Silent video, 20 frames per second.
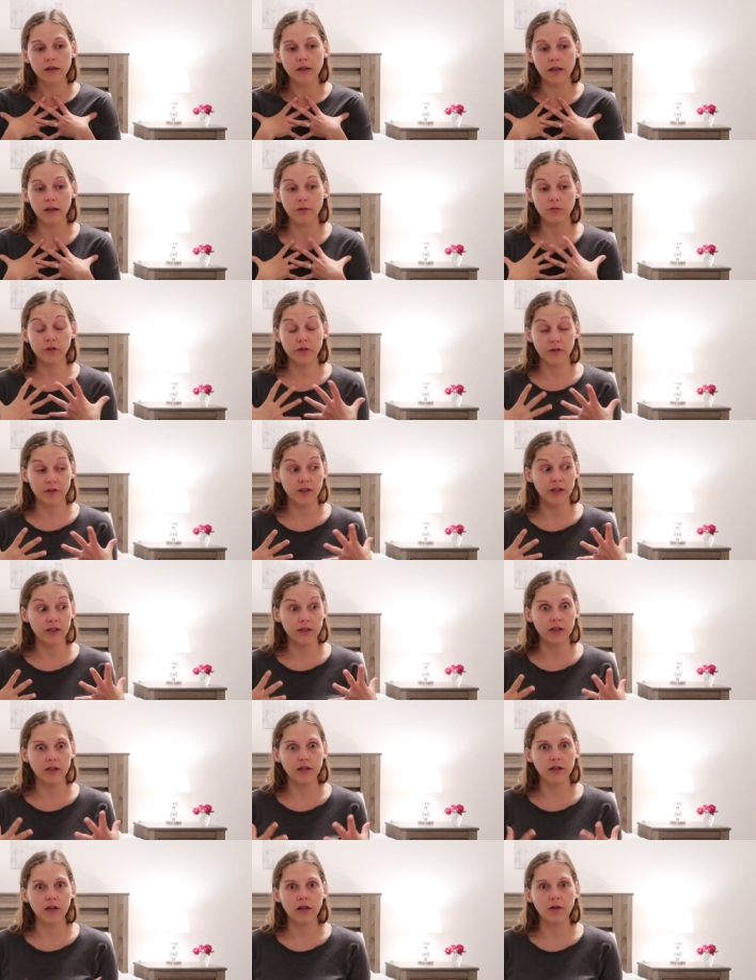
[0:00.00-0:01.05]
then I was
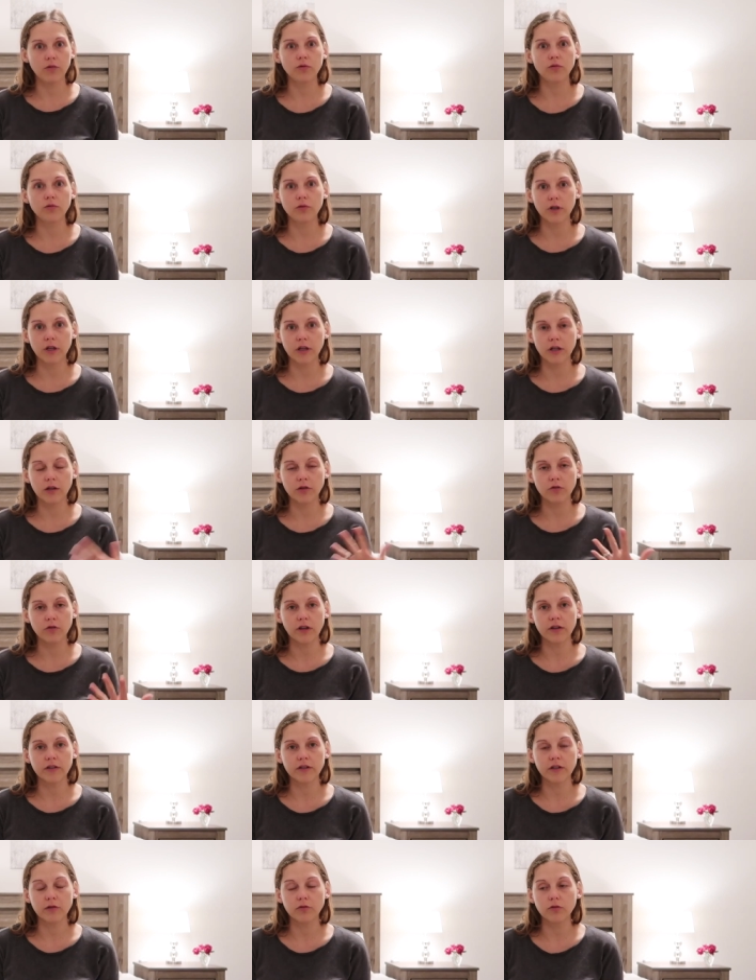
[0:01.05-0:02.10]
sitting in that in the
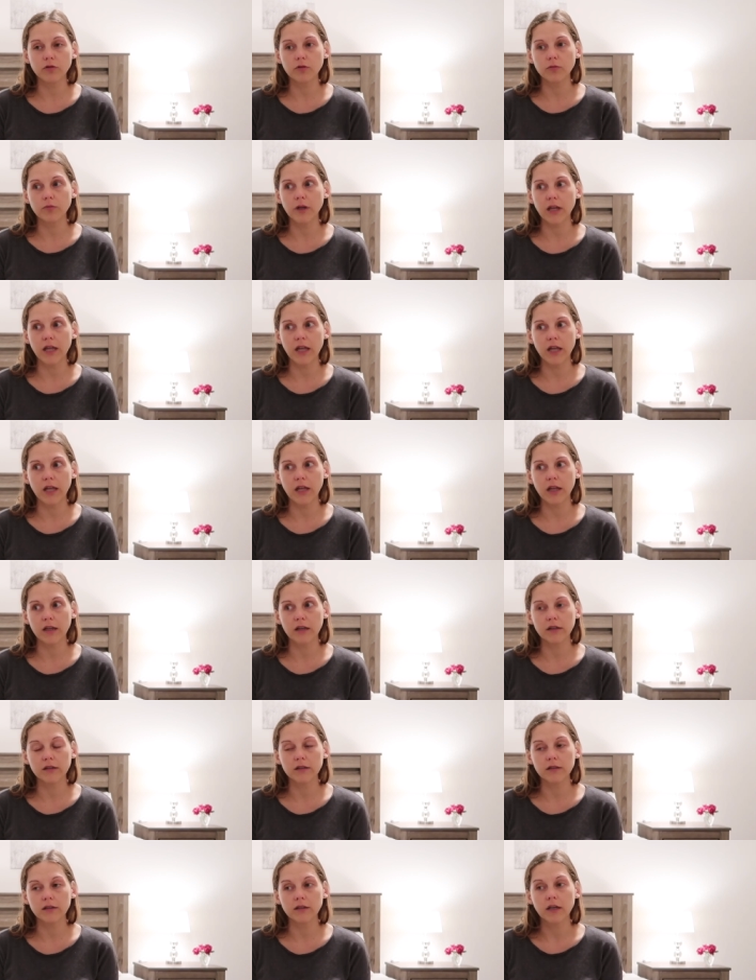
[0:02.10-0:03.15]
dressing room
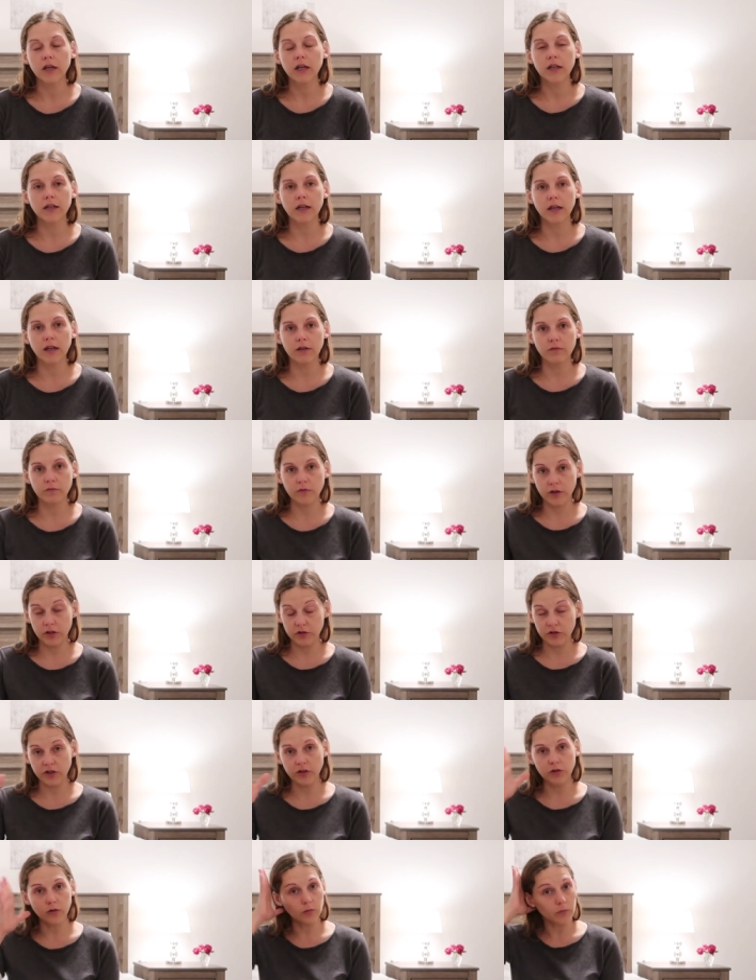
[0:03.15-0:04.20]
and they let
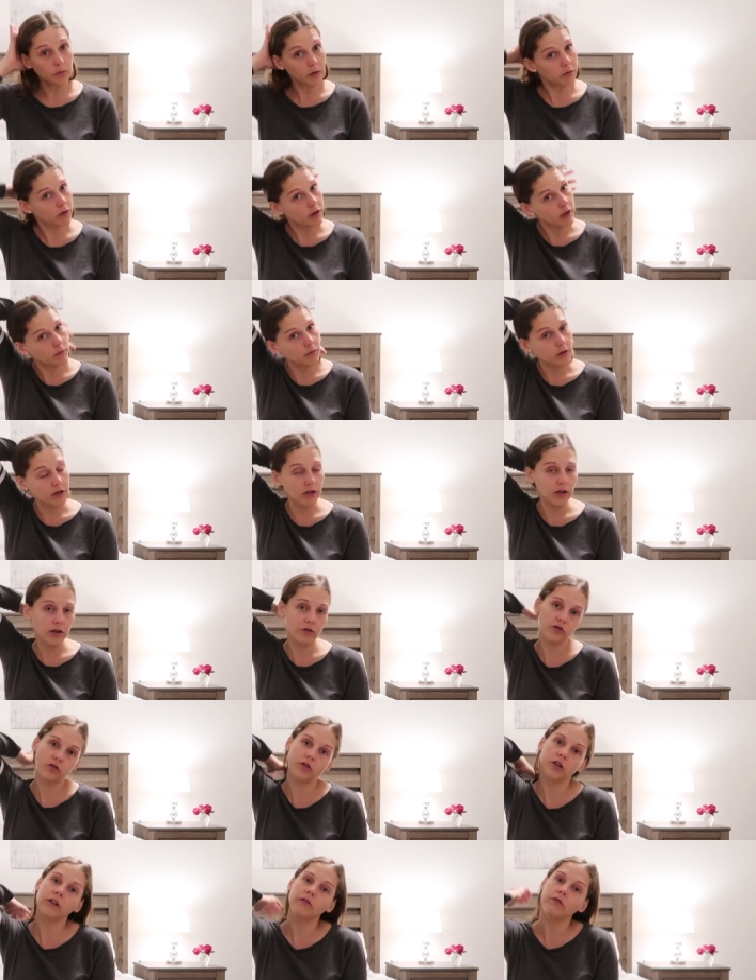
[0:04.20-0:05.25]
she told me when I'm done I
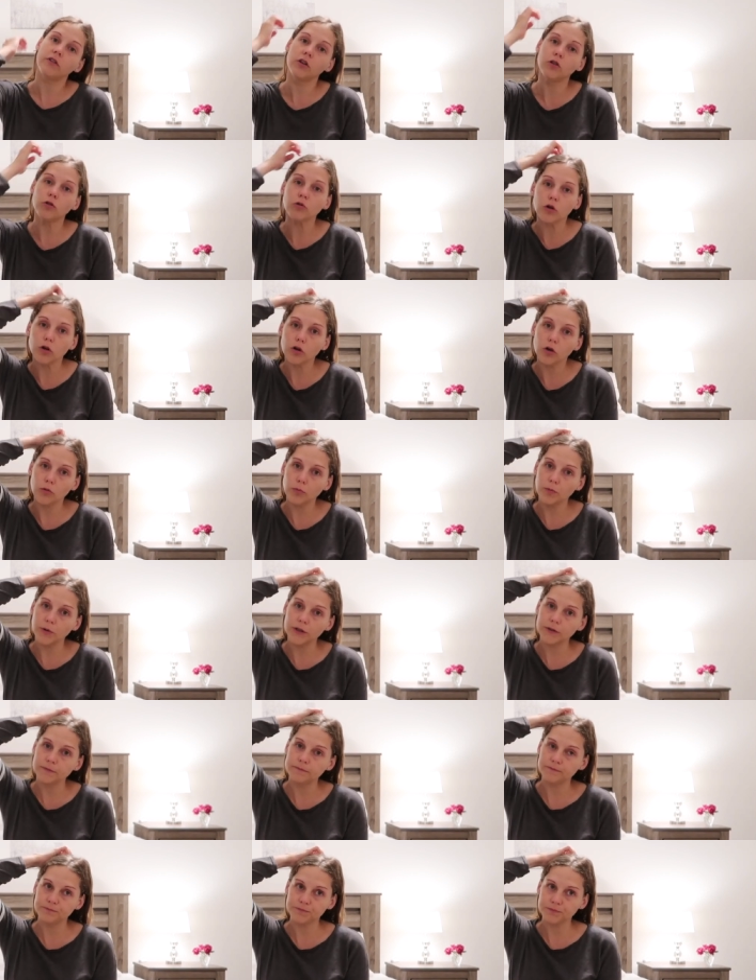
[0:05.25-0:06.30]
should leave the door
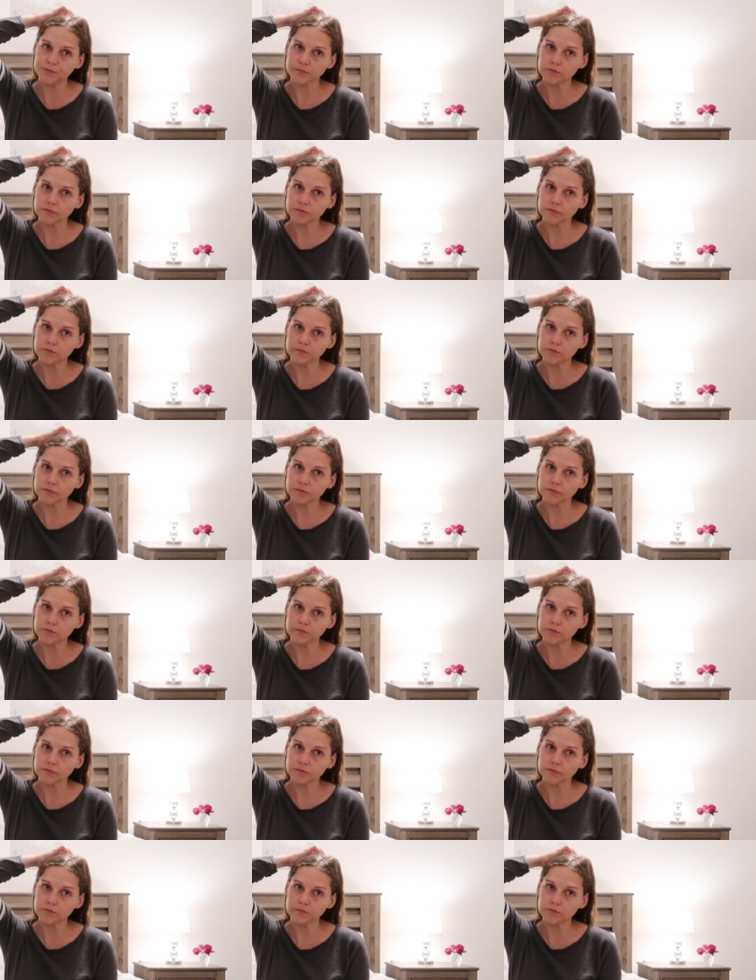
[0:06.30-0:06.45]
open